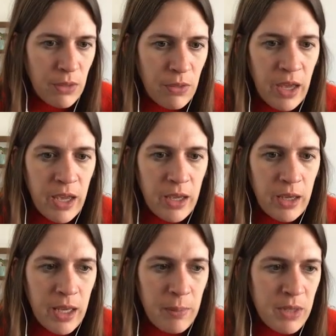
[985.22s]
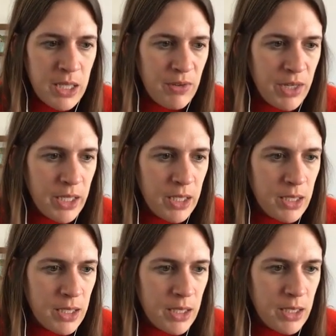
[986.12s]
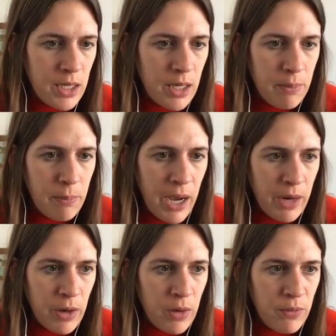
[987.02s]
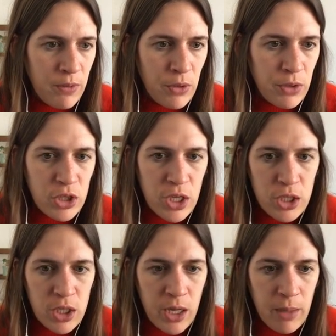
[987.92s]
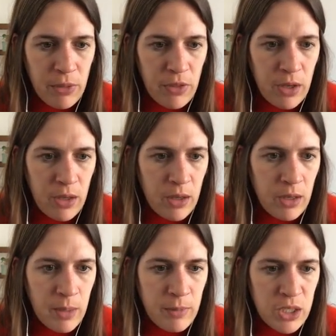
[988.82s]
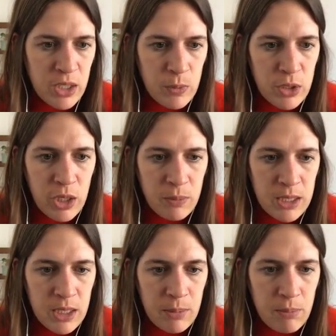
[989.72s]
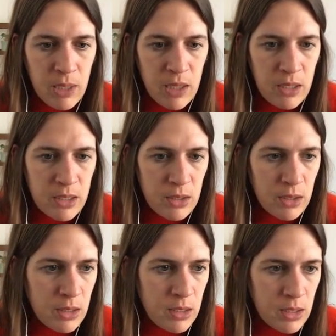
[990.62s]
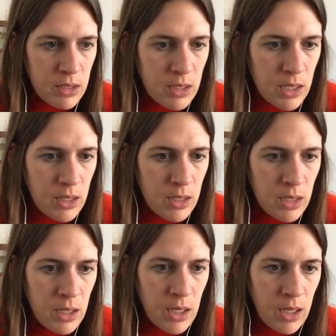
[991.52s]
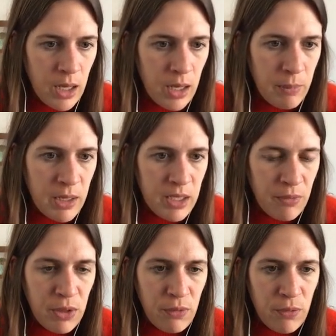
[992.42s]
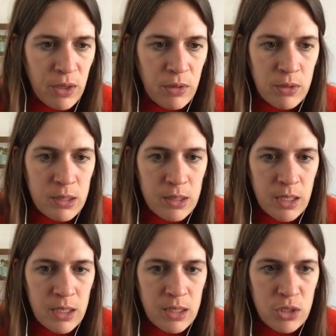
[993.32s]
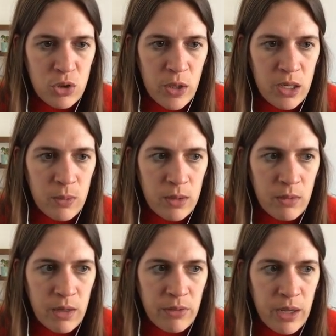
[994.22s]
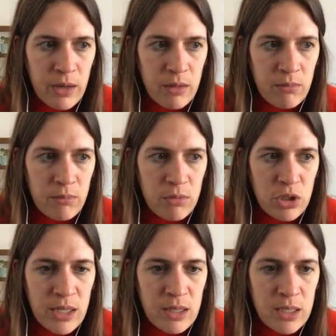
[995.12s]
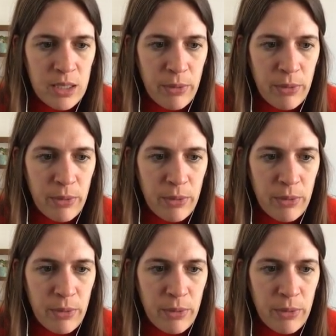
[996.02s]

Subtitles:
They keep this very consistent background, even though they're changing up the images, which helps to make things look consistent. But it definitely feels like it's in trend with a lot of that Gen Z